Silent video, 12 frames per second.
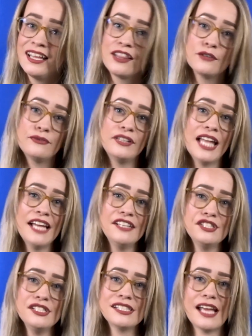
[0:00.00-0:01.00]
The
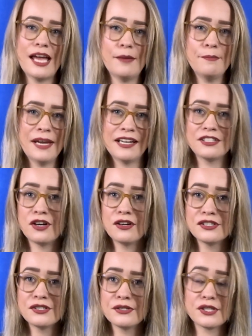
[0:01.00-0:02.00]
phalanges and
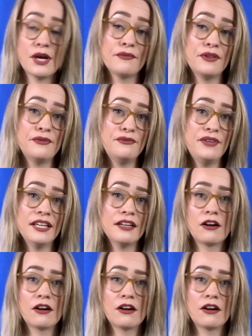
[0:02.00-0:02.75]
metatarsals of the feet